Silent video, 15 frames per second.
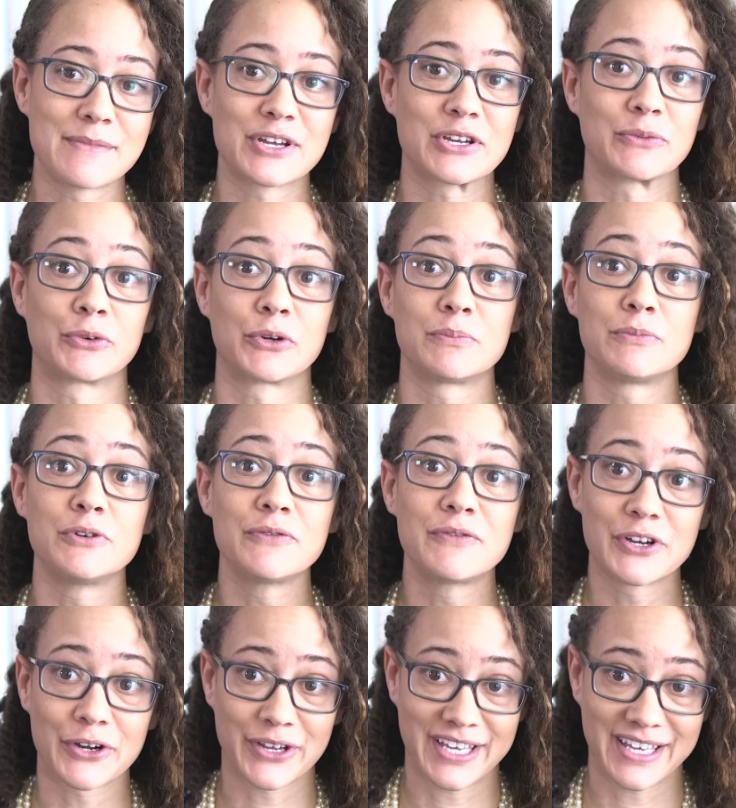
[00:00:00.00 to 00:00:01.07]
going to remove
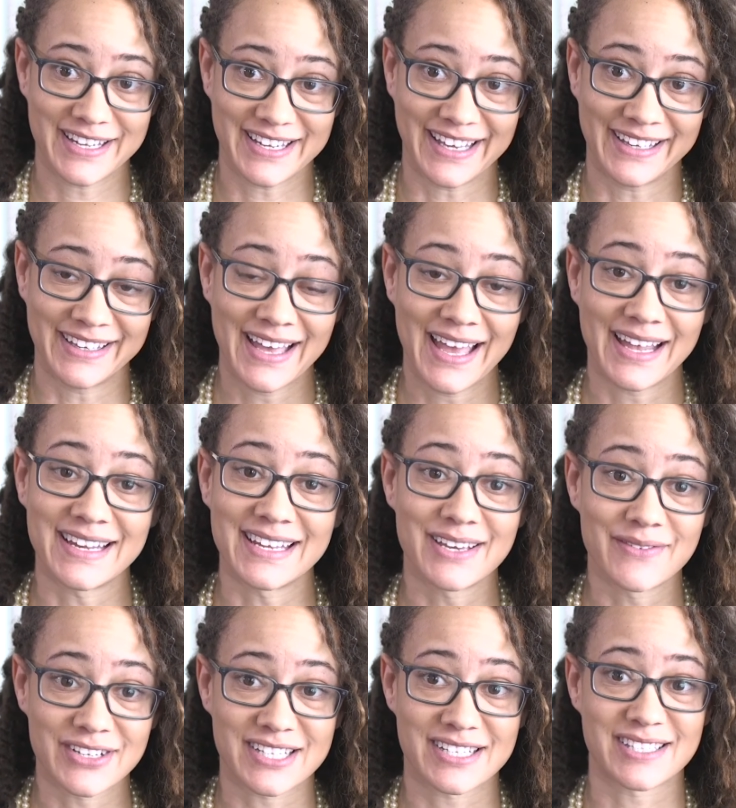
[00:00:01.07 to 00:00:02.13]
your kidney and
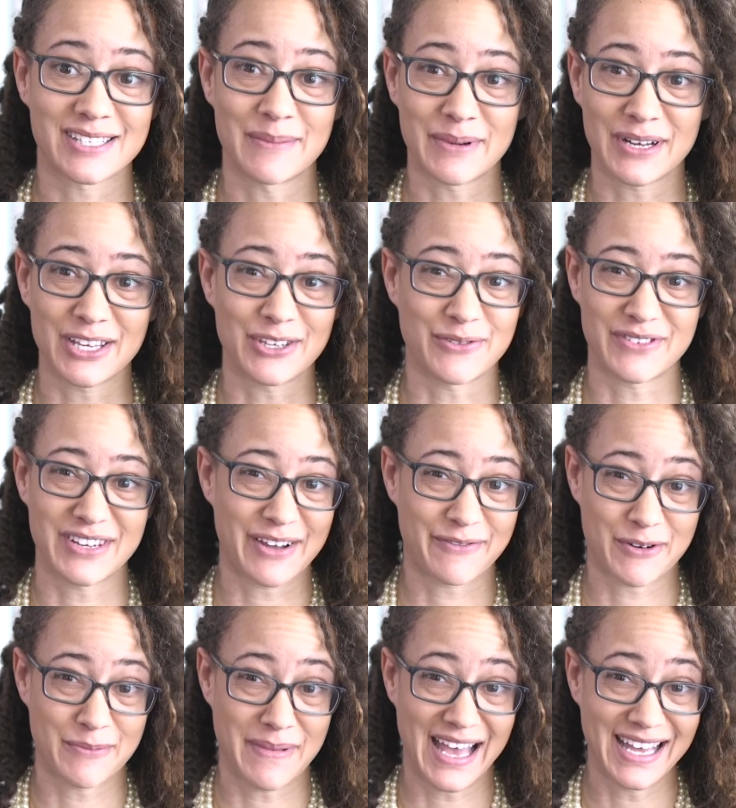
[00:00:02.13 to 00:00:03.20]
give it to somebody you've
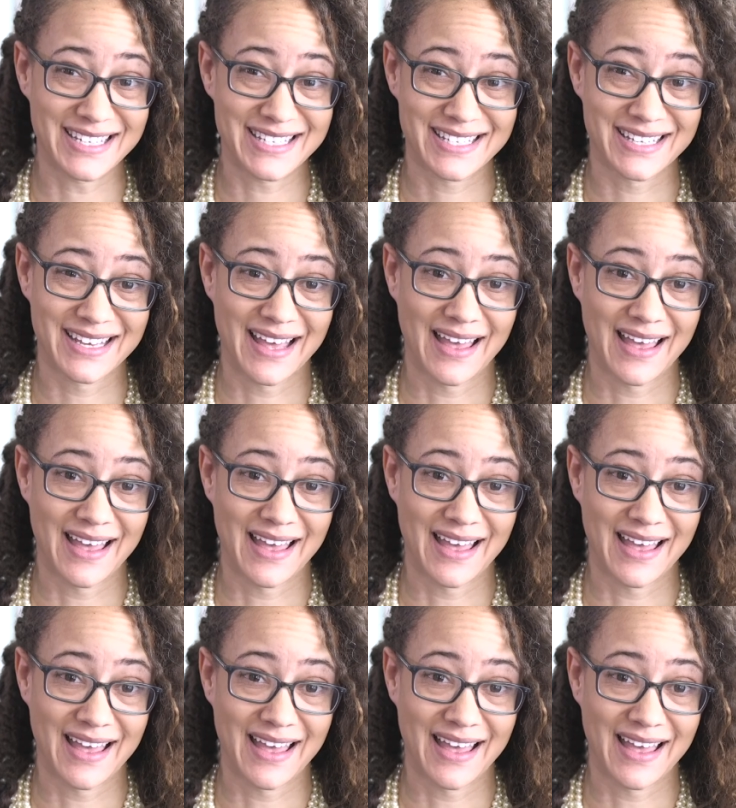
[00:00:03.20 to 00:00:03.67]
never met.